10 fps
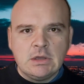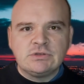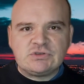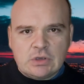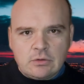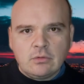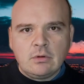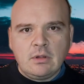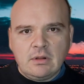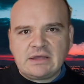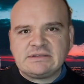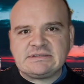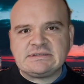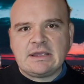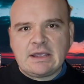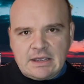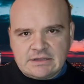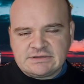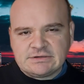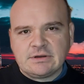So let's
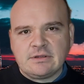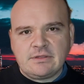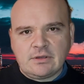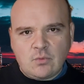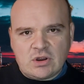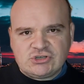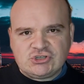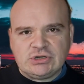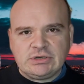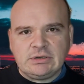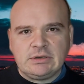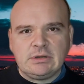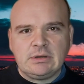answer the question